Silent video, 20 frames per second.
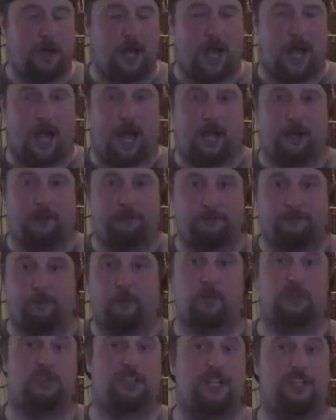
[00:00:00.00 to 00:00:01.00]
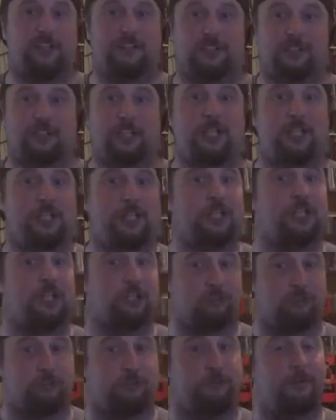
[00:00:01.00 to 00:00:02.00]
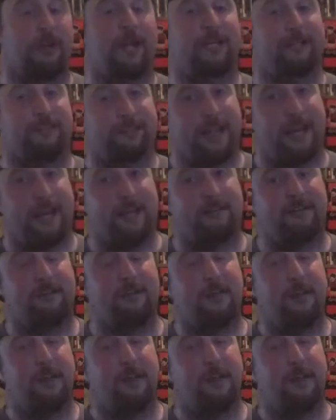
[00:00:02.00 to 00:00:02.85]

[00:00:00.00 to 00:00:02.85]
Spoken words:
And unfortunately, the CG does reflect that.